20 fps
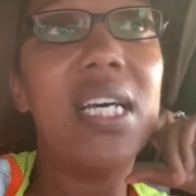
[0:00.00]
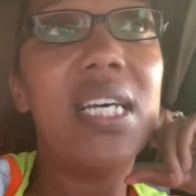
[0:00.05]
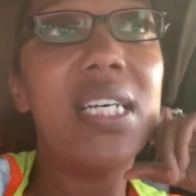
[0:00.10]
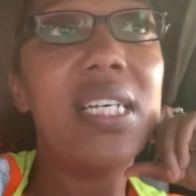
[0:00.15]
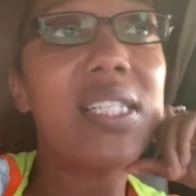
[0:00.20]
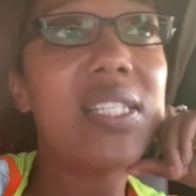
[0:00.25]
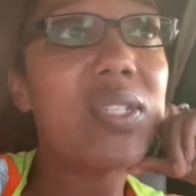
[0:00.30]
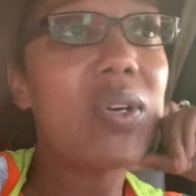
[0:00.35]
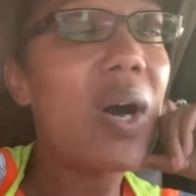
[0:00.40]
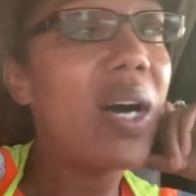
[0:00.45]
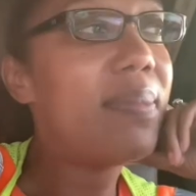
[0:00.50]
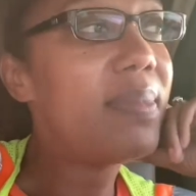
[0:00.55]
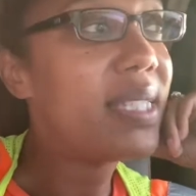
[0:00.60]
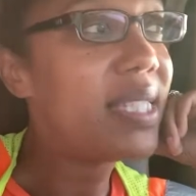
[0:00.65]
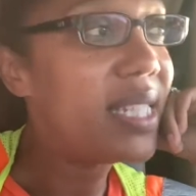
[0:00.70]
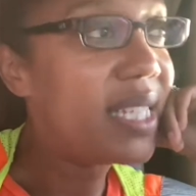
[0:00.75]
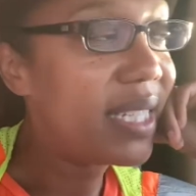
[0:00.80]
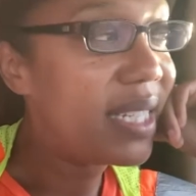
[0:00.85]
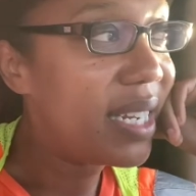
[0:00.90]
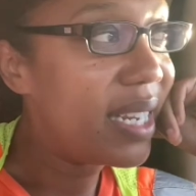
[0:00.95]
so i'm
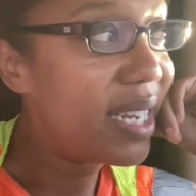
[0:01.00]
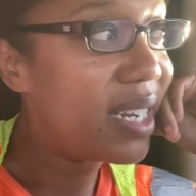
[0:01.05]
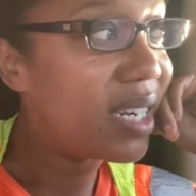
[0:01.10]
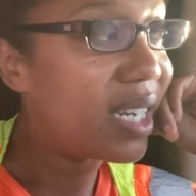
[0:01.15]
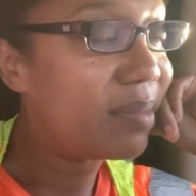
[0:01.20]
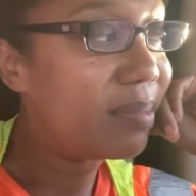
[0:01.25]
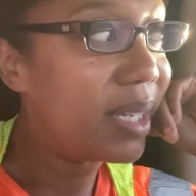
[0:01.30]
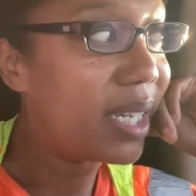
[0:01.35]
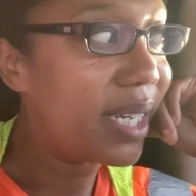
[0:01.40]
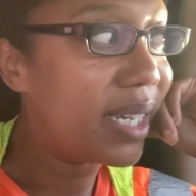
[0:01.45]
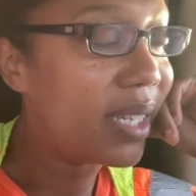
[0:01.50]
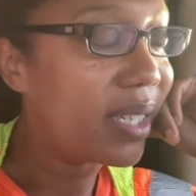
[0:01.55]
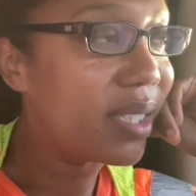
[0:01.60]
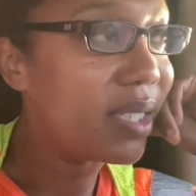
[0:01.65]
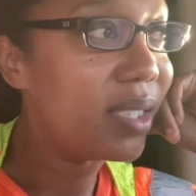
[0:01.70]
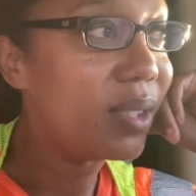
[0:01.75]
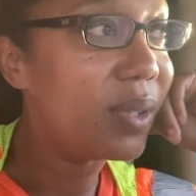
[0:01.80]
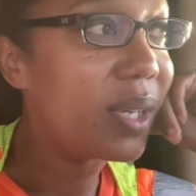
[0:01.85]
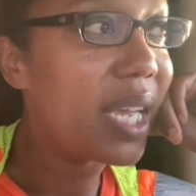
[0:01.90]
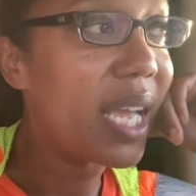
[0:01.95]
sitting there i'm like
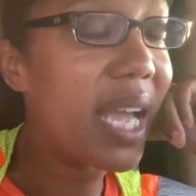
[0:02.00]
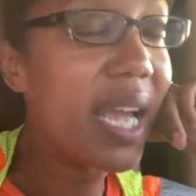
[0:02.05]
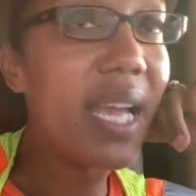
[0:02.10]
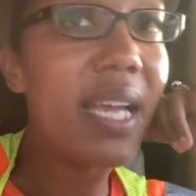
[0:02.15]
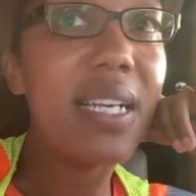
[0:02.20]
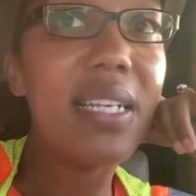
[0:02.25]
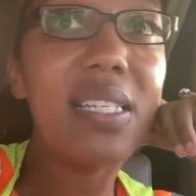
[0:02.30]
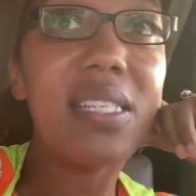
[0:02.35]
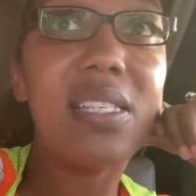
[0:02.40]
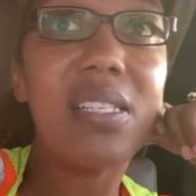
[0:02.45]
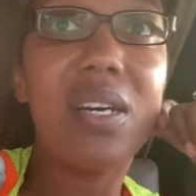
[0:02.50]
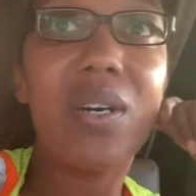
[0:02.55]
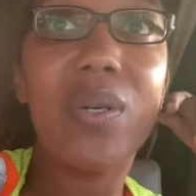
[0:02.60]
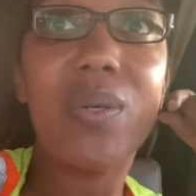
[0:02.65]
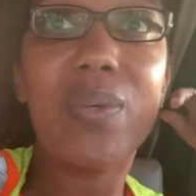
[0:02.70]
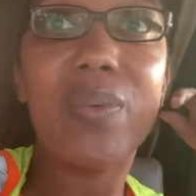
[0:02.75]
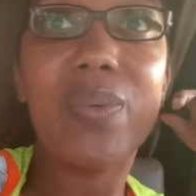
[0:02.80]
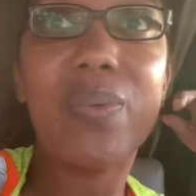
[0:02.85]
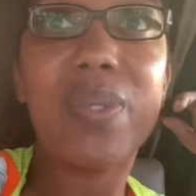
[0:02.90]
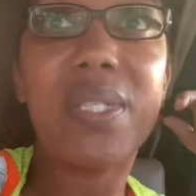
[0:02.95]
okay
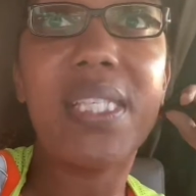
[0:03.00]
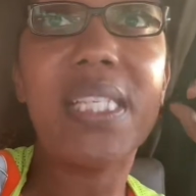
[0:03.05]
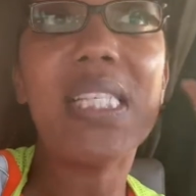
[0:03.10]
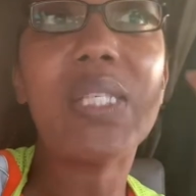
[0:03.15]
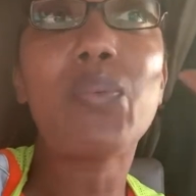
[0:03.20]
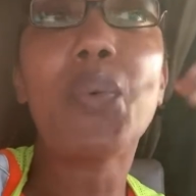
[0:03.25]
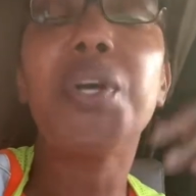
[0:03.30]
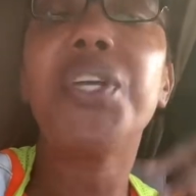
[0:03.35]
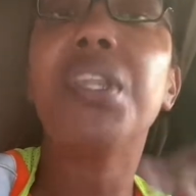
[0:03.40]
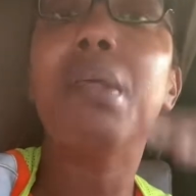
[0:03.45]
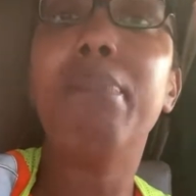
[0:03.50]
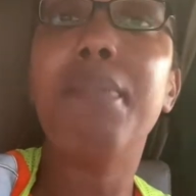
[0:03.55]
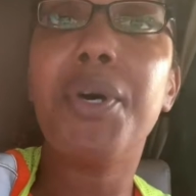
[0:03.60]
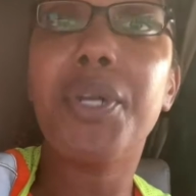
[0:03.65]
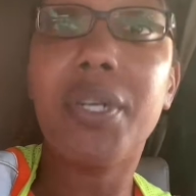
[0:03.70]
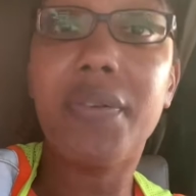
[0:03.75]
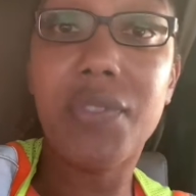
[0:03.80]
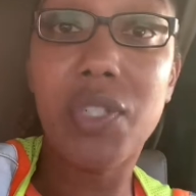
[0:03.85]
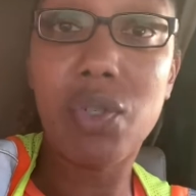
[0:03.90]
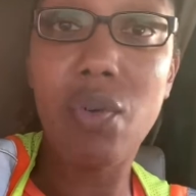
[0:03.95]
so since we're in the
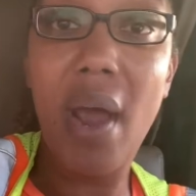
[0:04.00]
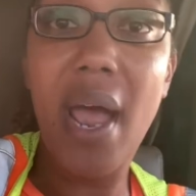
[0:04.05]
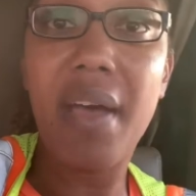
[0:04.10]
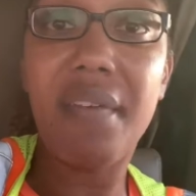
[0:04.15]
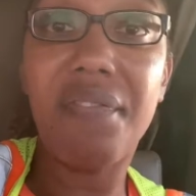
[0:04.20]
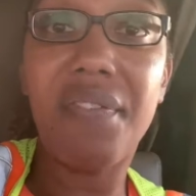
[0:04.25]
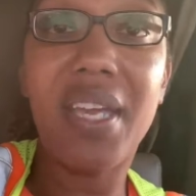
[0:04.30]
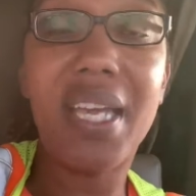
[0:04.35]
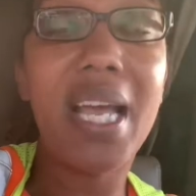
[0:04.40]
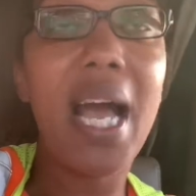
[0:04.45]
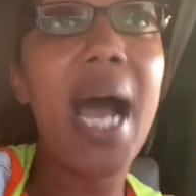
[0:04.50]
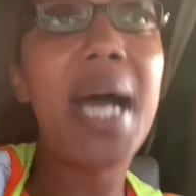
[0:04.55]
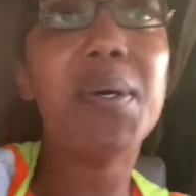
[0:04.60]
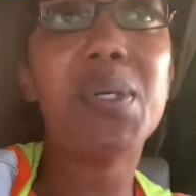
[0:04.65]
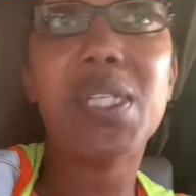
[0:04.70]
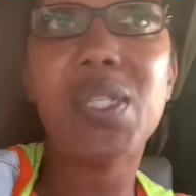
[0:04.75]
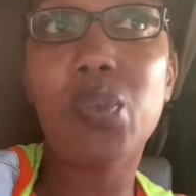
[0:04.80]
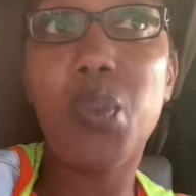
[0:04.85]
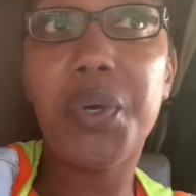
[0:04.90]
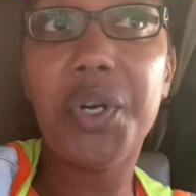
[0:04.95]
middle of traffic i
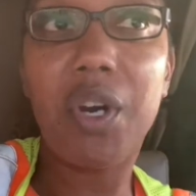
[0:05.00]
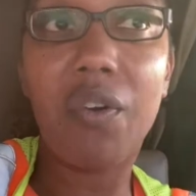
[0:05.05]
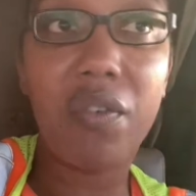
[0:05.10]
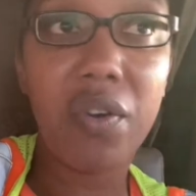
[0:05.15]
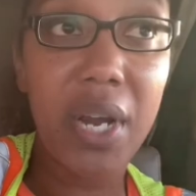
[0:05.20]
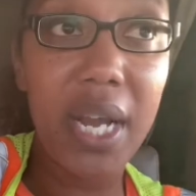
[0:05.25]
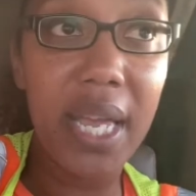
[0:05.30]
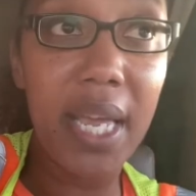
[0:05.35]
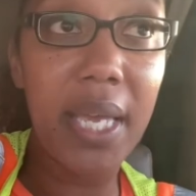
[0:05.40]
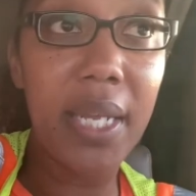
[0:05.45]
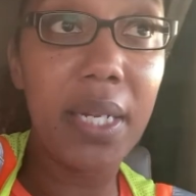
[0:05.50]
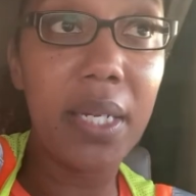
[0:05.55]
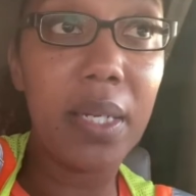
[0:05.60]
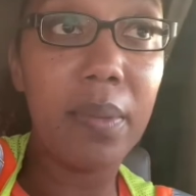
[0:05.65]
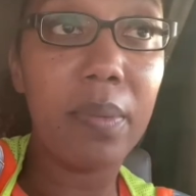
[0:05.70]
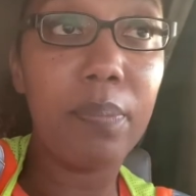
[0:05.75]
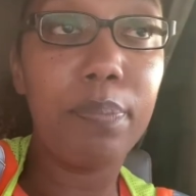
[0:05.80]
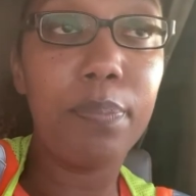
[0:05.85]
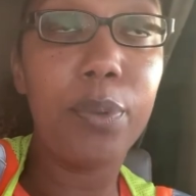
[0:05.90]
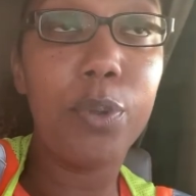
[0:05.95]
just went overhead and
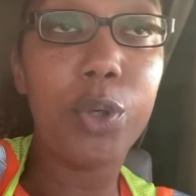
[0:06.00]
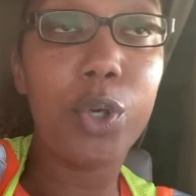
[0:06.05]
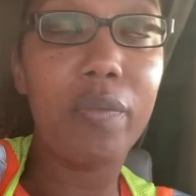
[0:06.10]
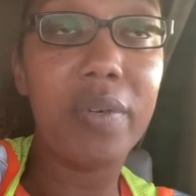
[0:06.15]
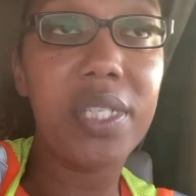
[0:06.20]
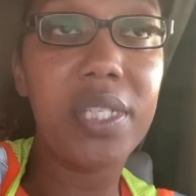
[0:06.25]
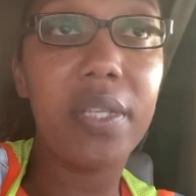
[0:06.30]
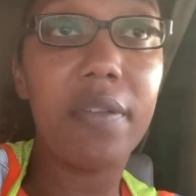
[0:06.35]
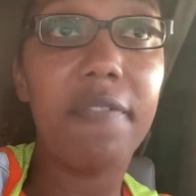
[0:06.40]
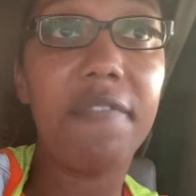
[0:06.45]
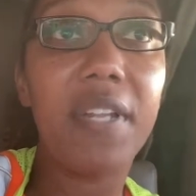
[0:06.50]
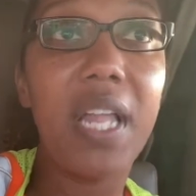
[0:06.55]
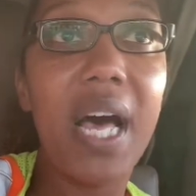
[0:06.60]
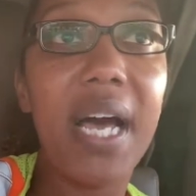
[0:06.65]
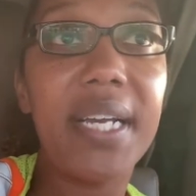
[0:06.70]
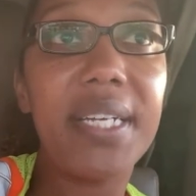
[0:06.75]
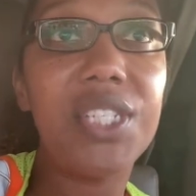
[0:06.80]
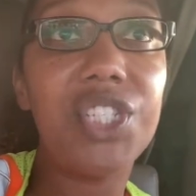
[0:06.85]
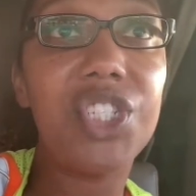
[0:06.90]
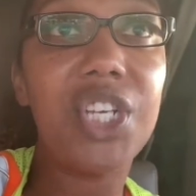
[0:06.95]
pulled over to the
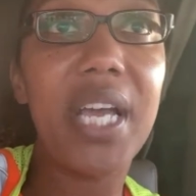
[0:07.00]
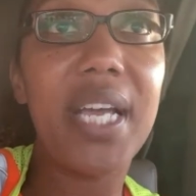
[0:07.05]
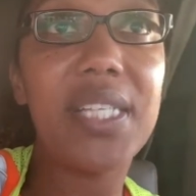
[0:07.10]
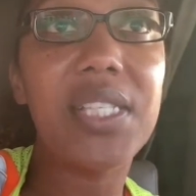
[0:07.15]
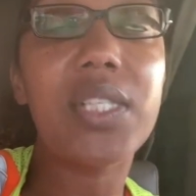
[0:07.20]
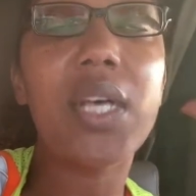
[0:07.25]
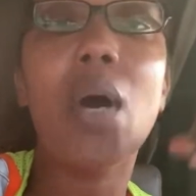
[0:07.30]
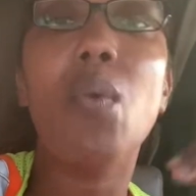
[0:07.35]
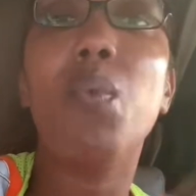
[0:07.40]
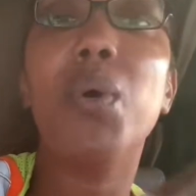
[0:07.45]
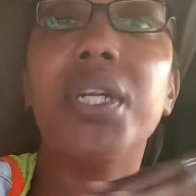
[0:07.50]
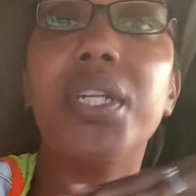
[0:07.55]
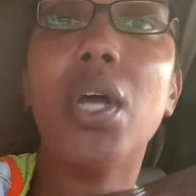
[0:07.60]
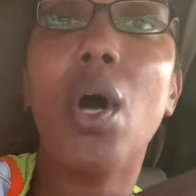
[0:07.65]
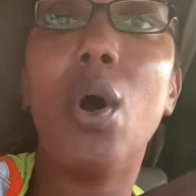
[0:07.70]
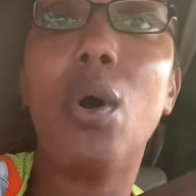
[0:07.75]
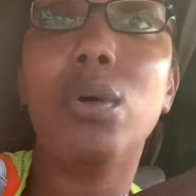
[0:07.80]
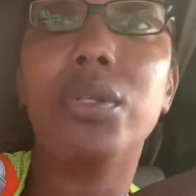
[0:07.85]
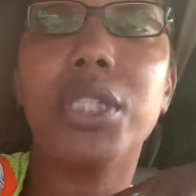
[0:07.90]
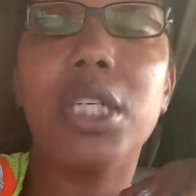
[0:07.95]
flying j so i wouldn't
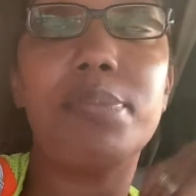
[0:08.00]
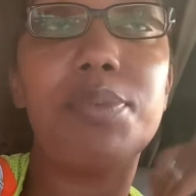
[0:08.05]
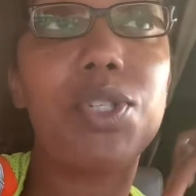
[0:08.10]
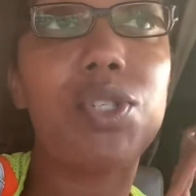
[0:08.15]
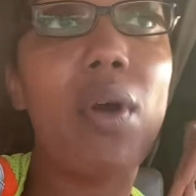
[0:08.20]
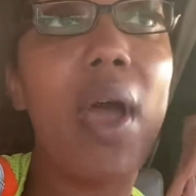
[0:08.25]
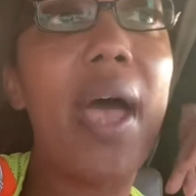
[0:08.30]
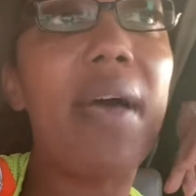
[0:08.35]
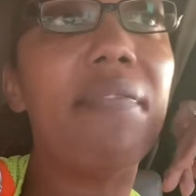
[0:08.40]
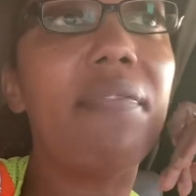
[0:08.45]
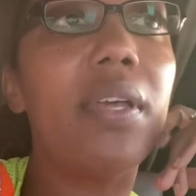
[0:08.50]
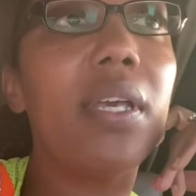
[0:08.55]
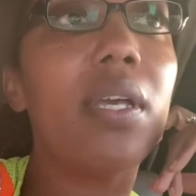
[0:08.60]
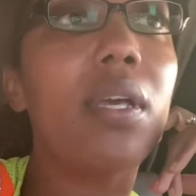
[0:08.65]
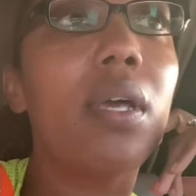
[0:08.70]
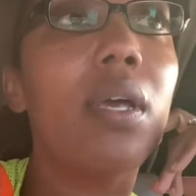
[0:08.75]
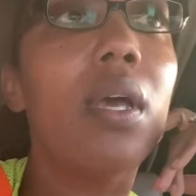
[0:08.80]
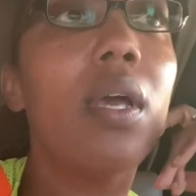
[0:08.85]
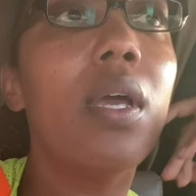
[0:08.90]
hold up traffic